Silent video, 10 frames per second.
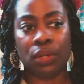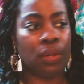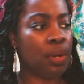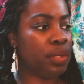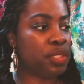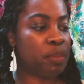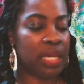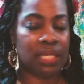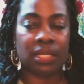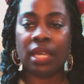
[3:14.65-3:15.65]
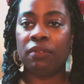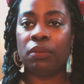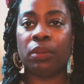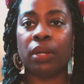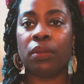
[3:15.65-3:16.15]
artist paint is
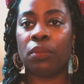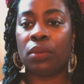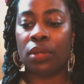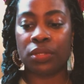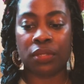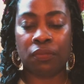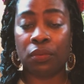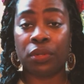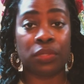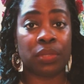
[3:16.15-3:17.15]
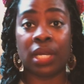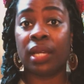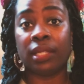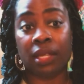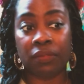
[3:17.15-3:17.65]
everywhere on the walls, on the floors, which
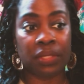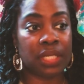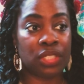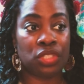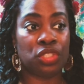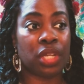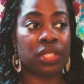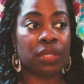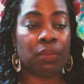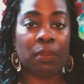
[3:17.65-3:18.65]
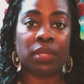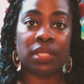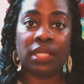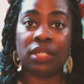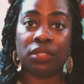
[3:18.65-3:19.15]
I love because it's just a
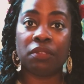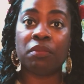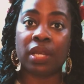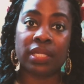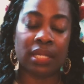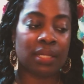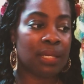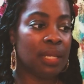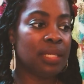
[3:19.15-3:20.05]
representation of process.